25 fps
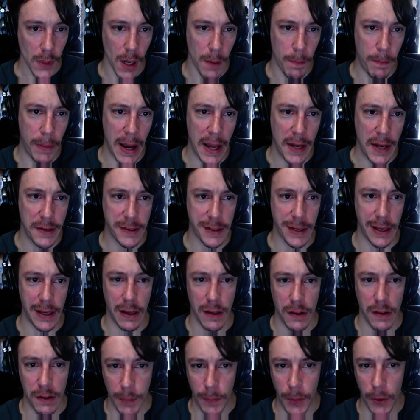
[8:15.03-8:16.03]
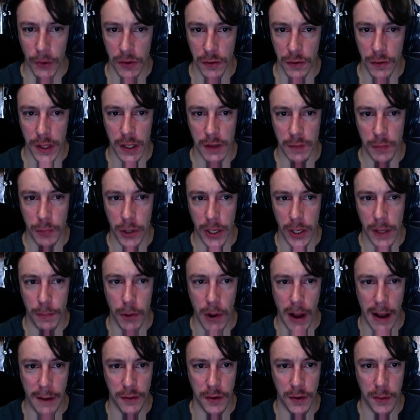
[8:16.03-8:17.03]
But supposedly it's pretty
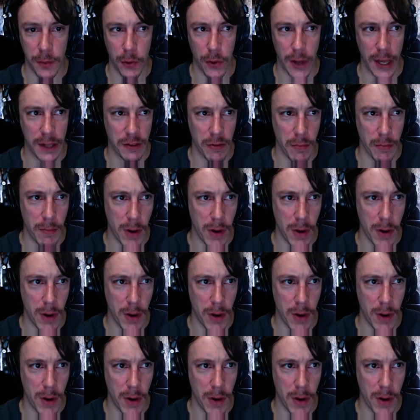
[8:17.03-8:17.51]
profitable at